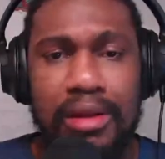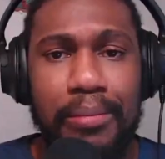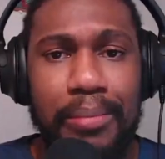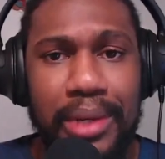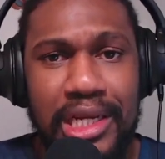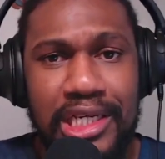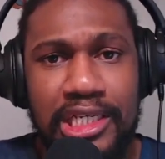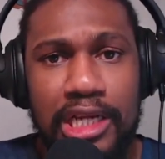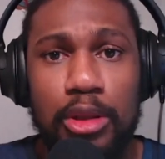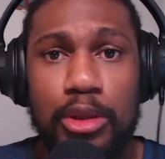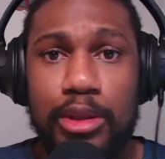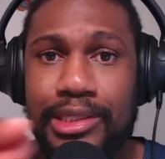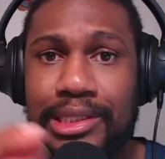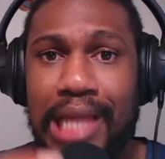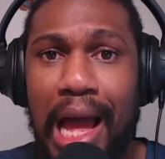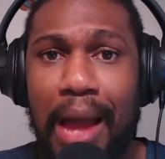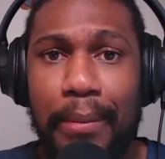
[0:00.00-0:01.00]
mention the
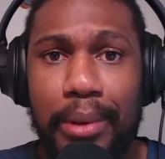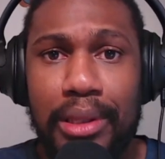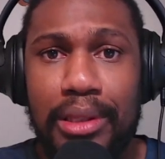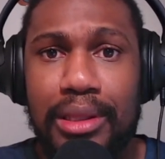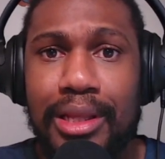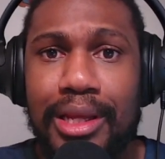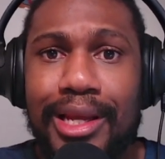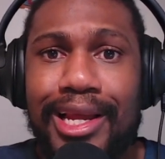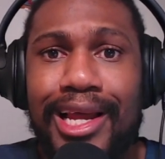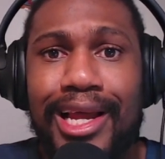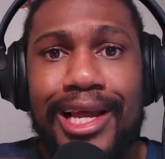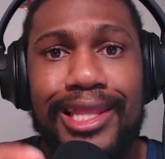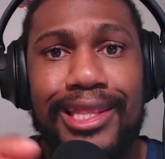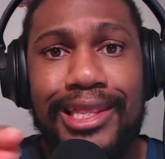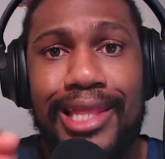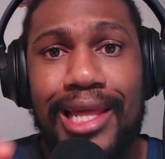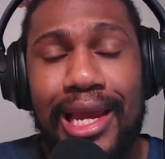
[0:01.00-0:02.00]
Sabbath,
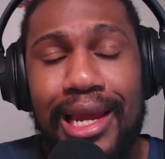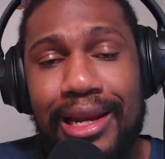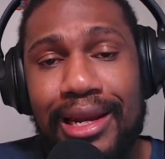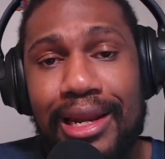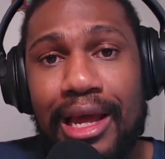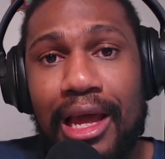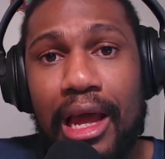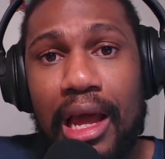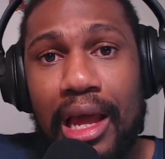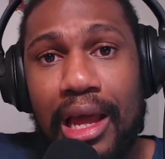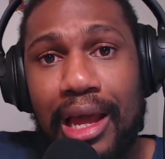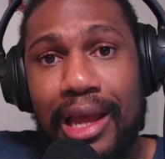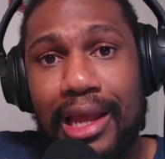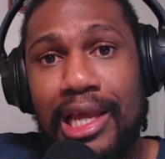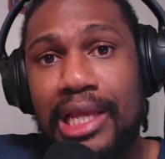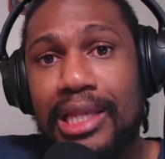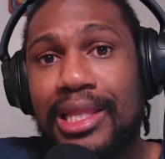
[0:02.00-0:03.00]
then
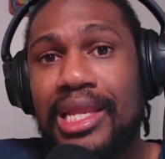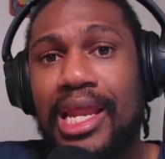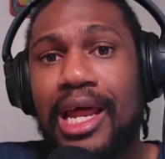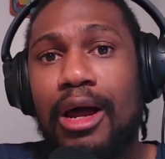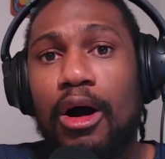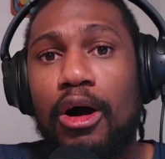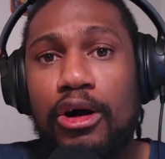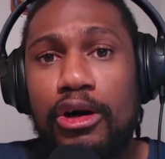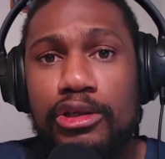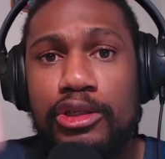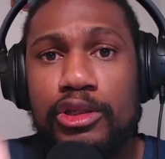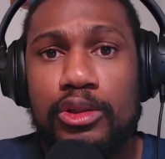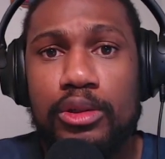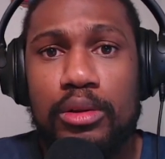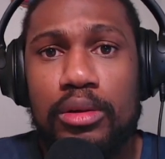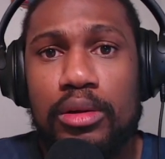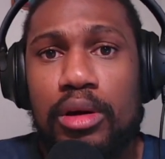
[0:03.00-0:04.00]
he didn't
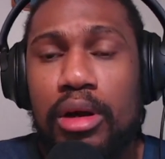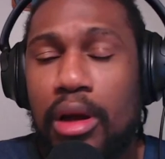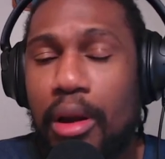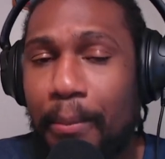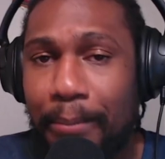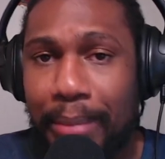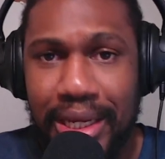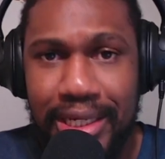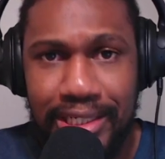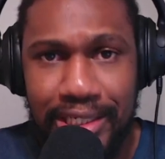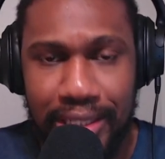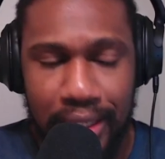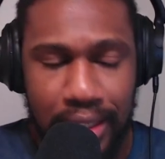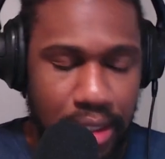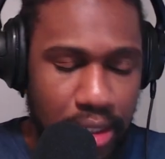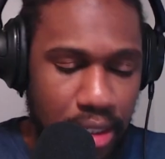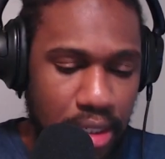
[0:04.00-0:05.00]
also
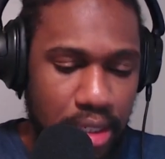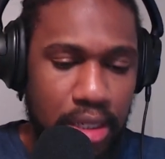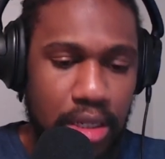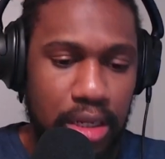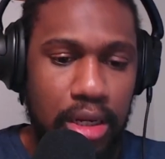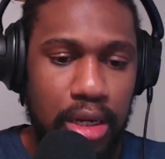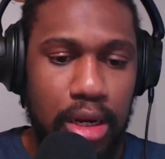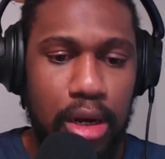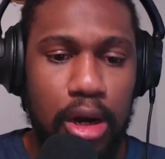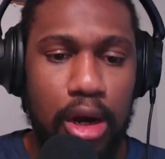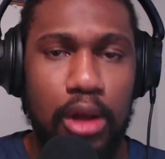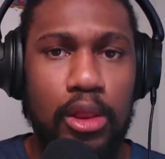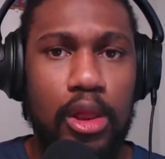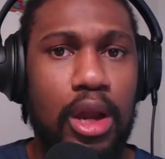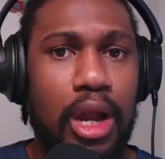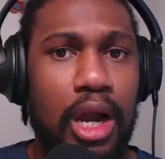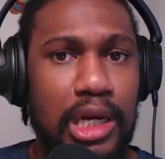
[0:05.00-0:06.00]
mention
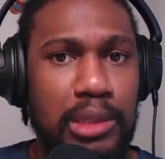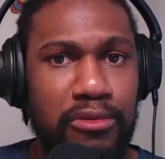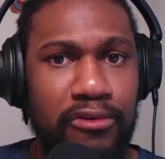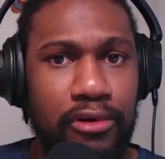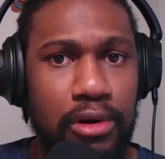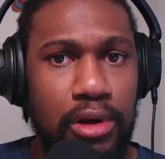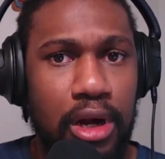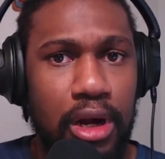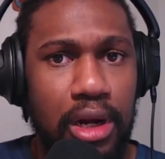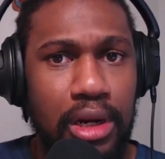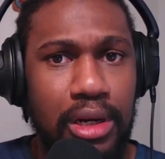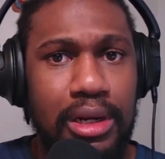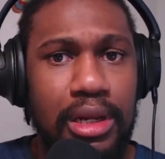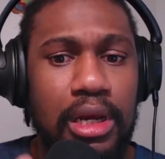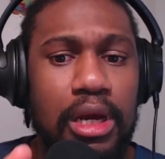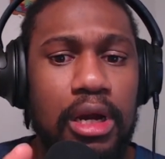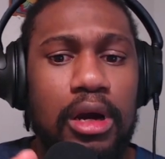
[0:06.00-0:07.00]
other gods before God,
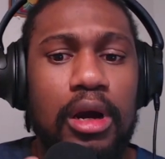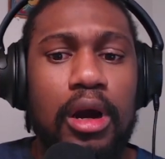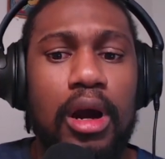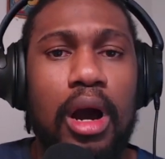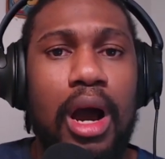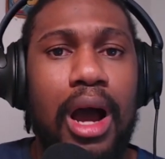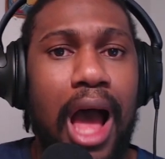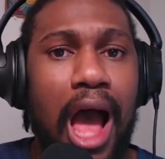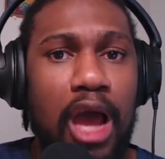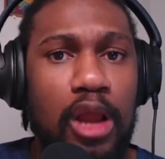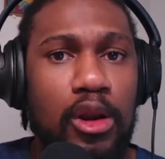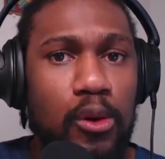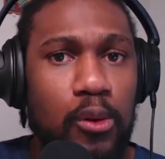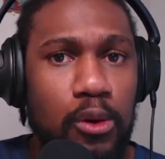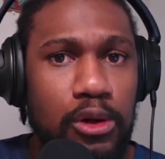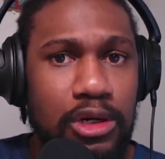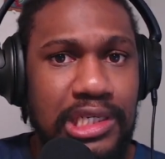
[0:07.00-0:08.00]

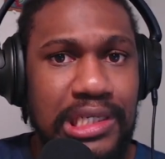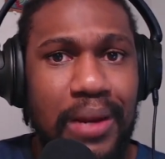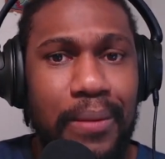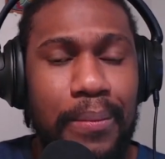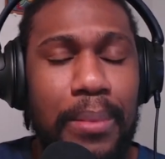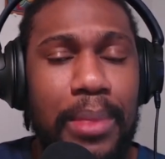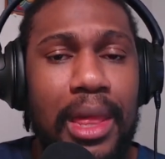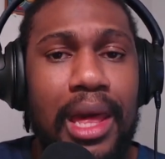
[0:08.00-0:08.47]
idol worship,